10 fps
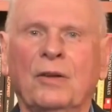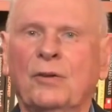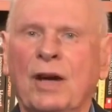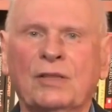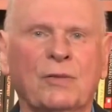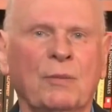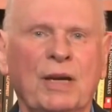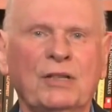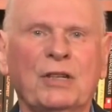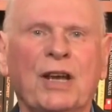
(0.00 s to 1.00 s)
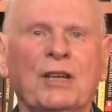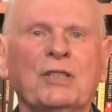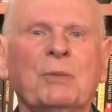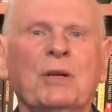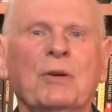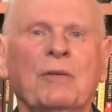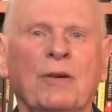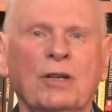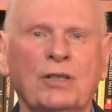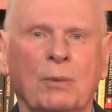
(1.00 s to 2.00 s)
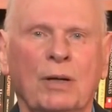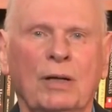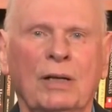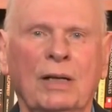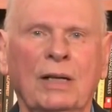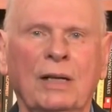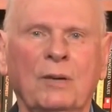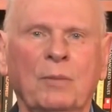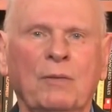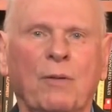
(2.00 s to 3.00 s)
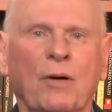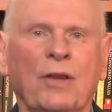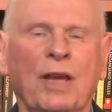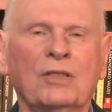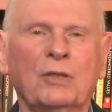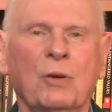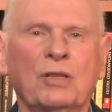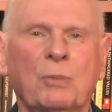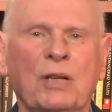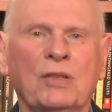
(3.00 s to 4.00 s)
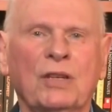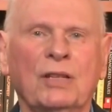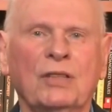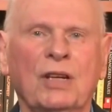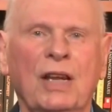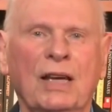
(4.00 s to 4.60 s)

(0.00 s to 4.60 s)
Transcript: The transformation has to be reversible before the next U.S. presidential